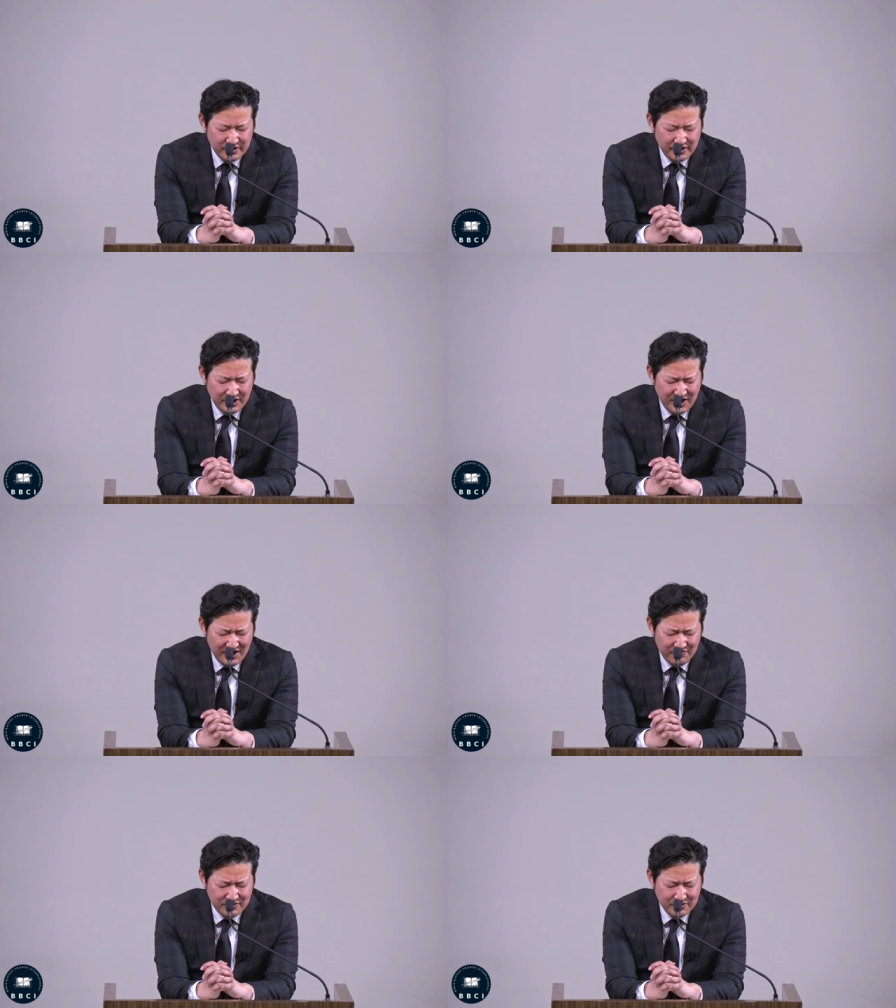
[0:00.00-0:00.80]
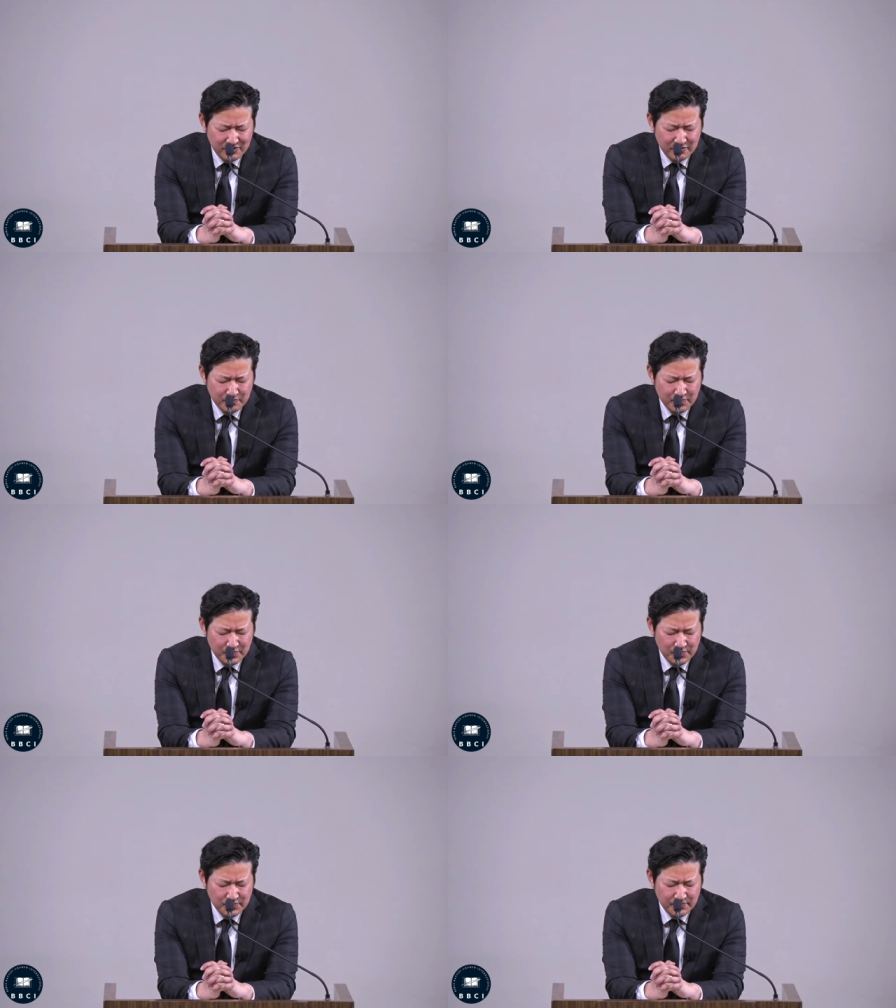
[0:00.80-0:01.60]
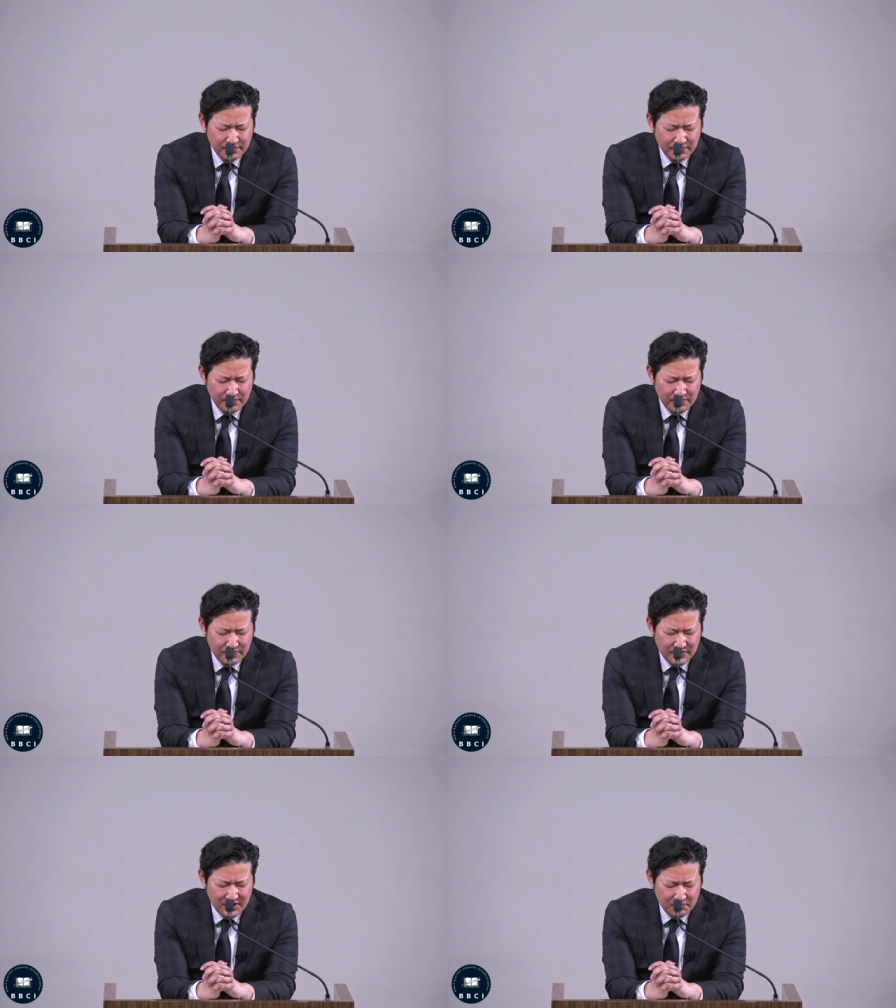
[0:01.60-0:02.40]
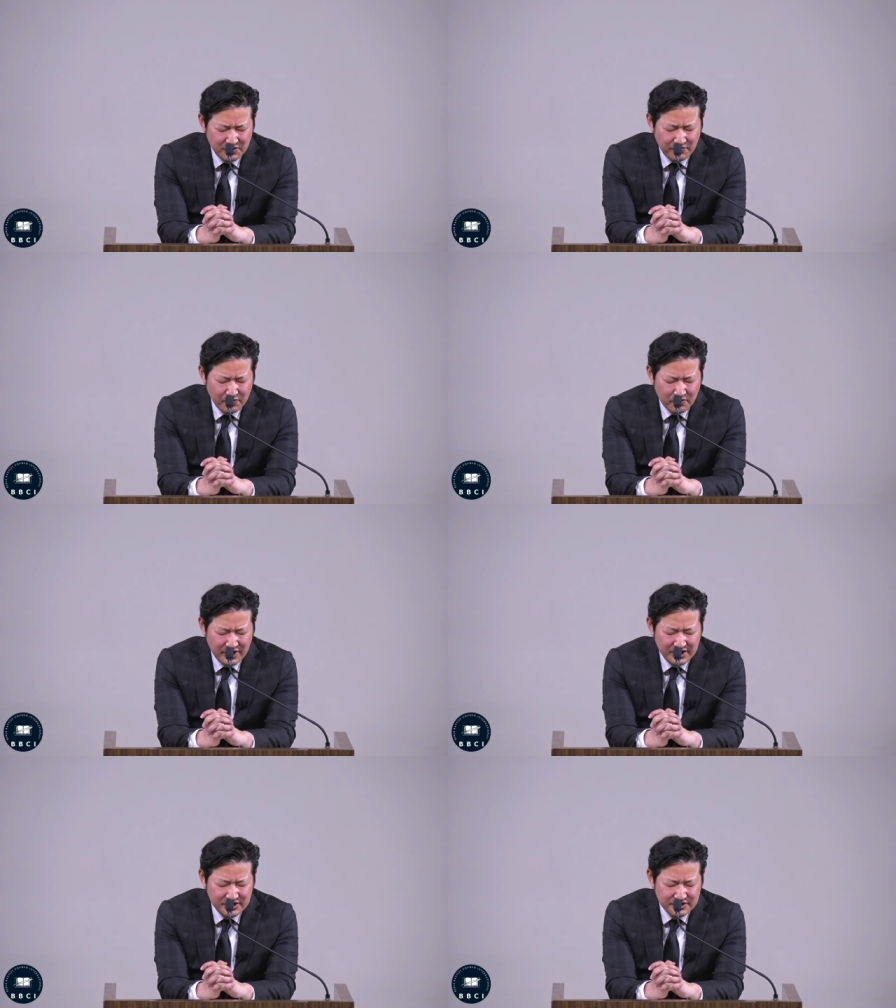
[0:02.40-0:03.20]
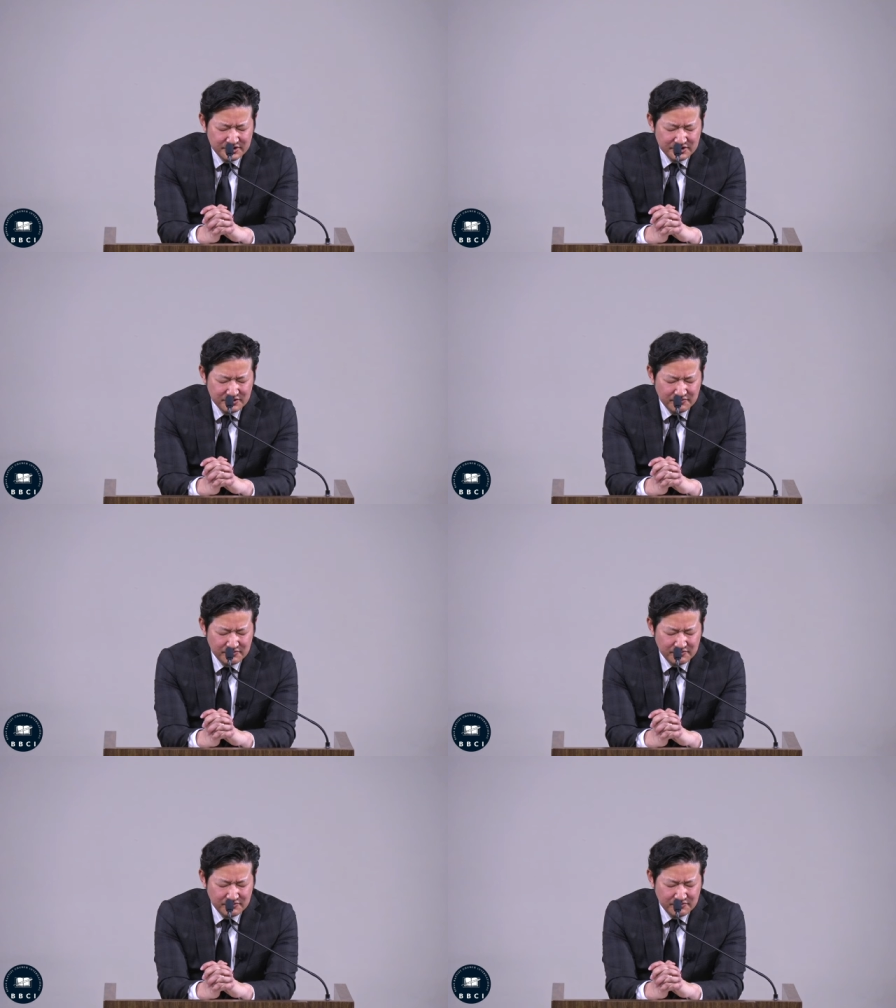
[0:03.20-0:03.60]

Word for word: in heaven, Lord. But for us,